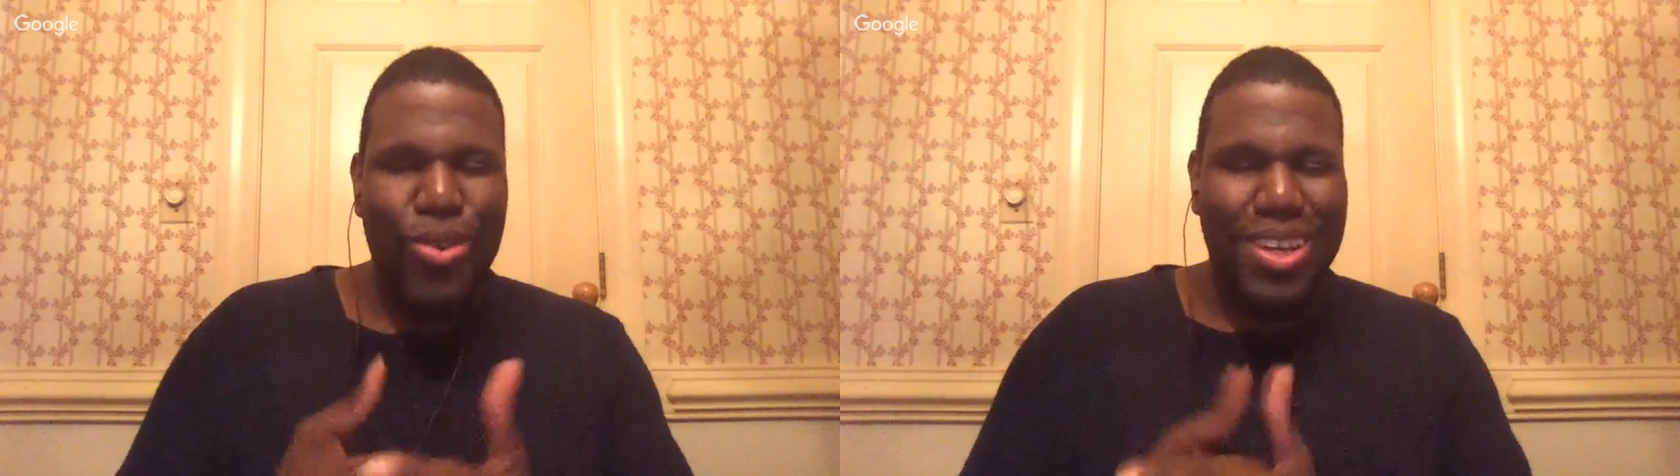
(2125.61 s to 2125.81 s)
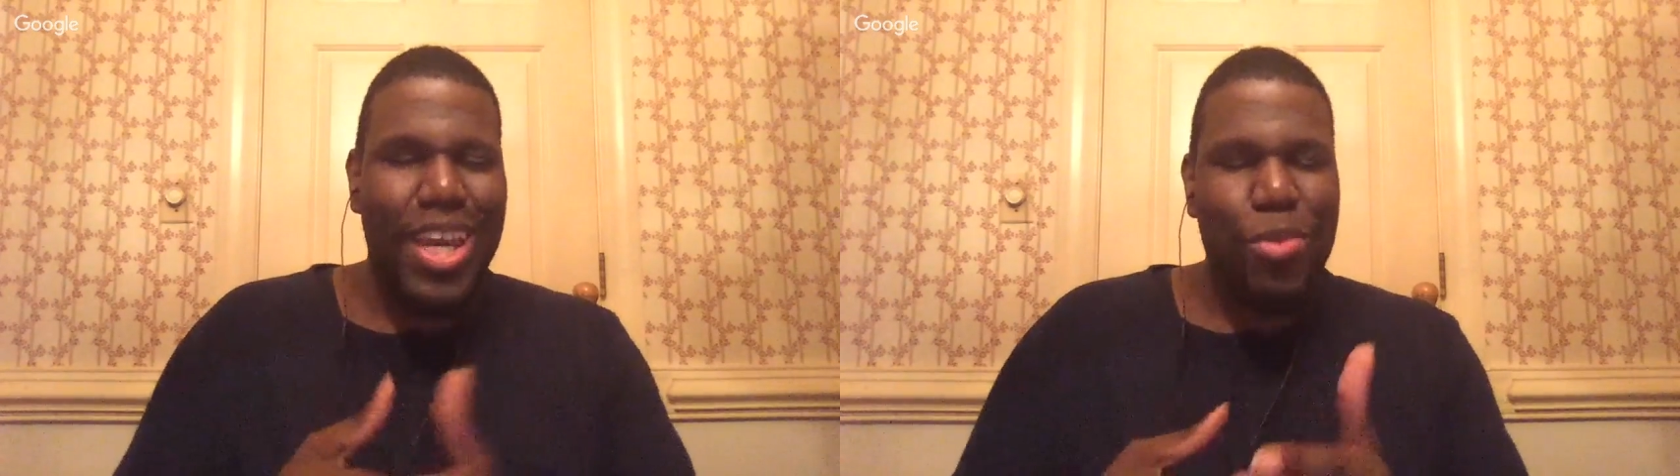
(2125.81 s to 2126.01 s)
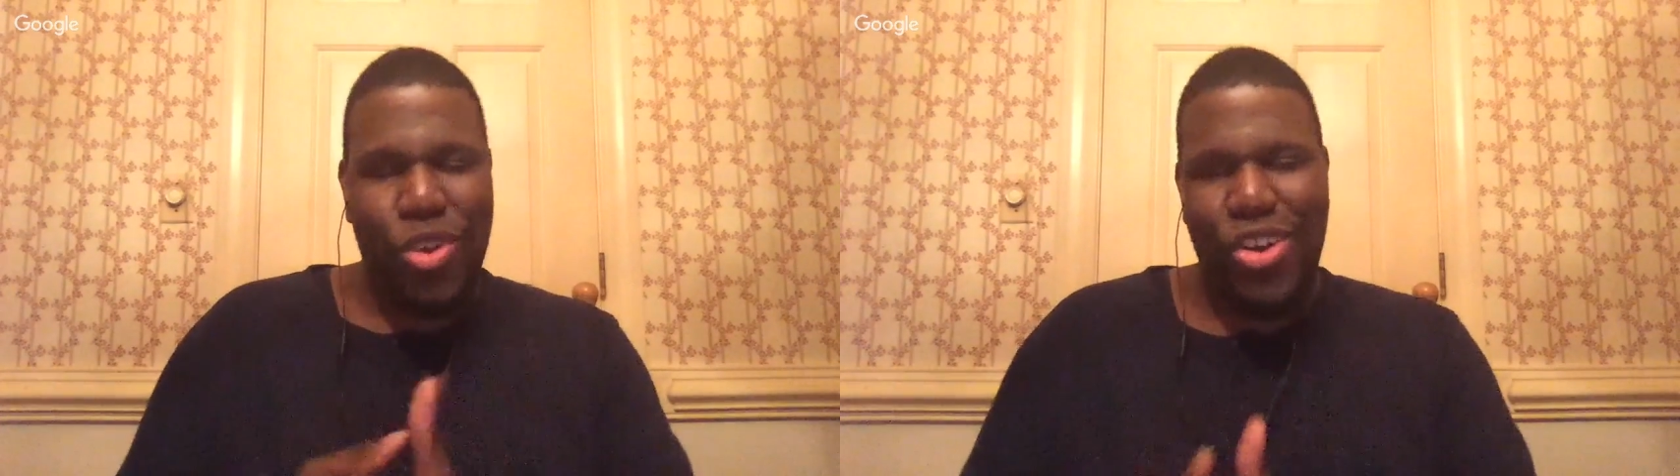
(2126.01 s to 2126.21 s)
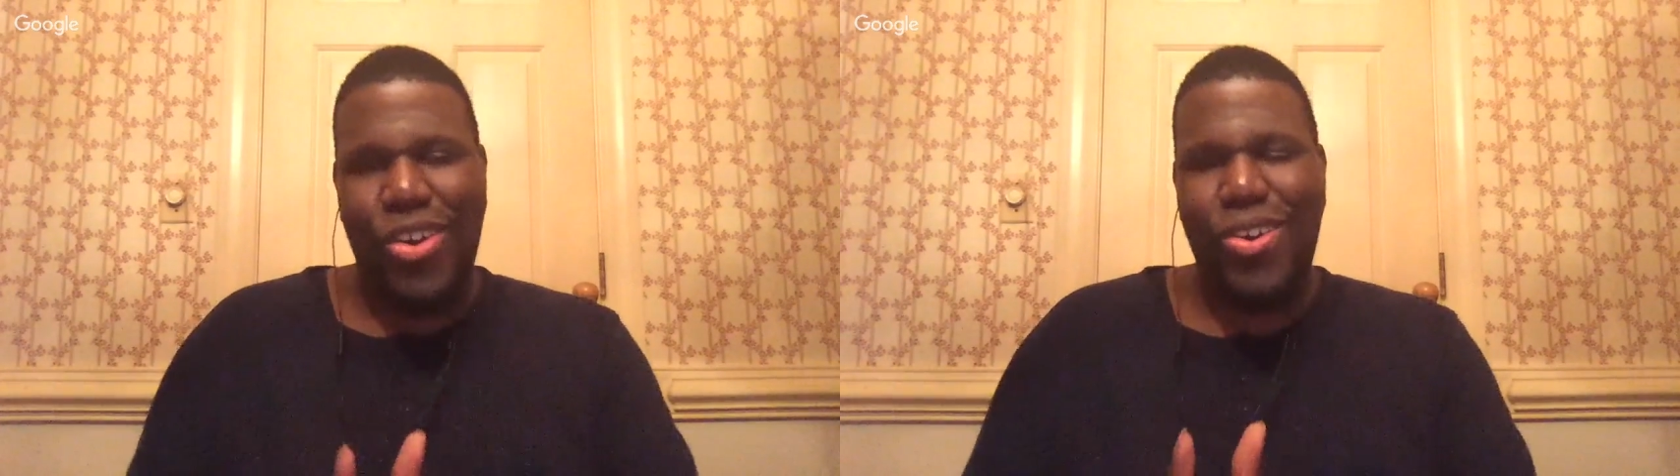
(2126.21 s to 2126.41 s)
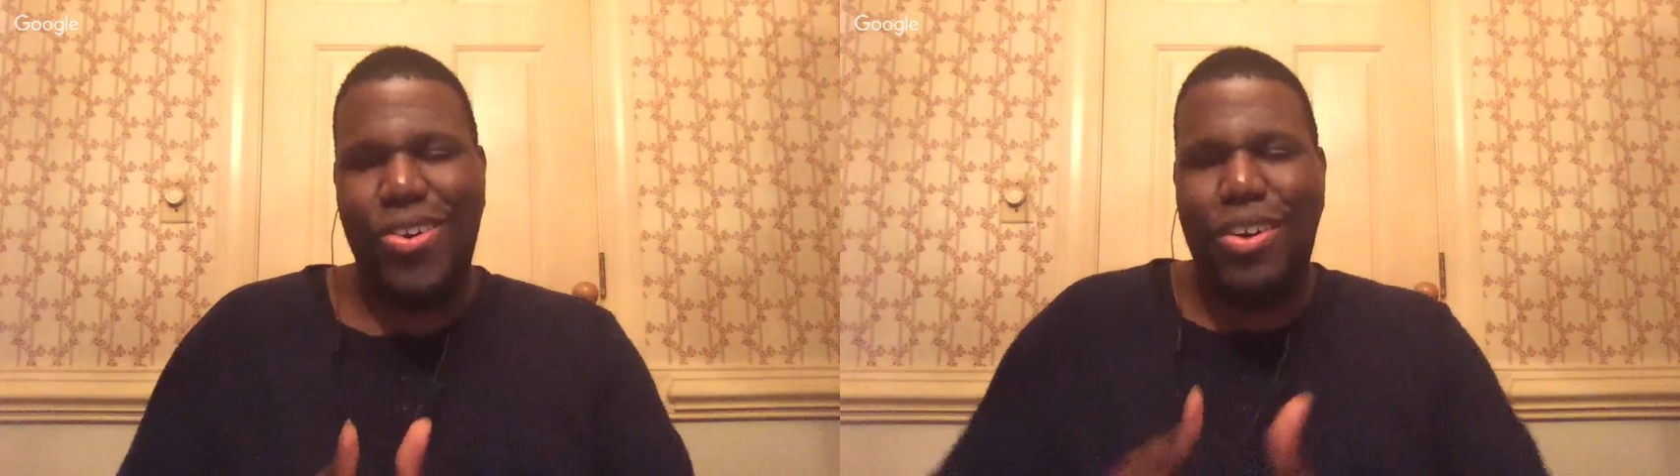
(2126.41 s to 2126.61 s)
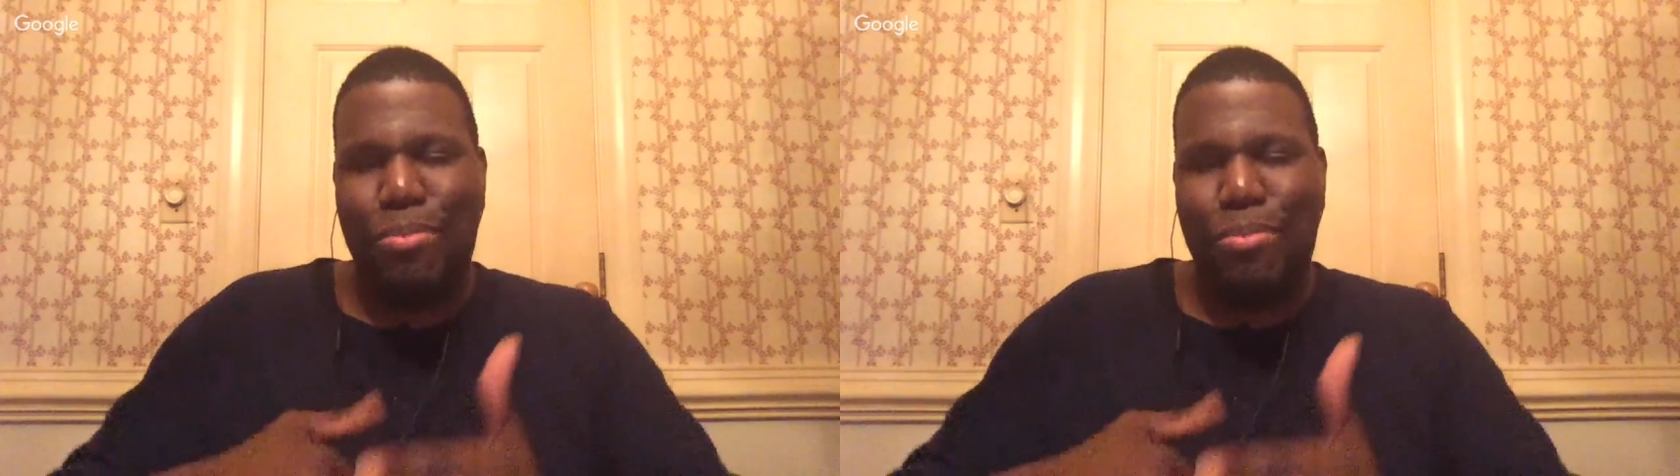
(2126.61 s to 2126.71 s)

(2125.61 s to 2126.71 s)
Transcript: gamer girl.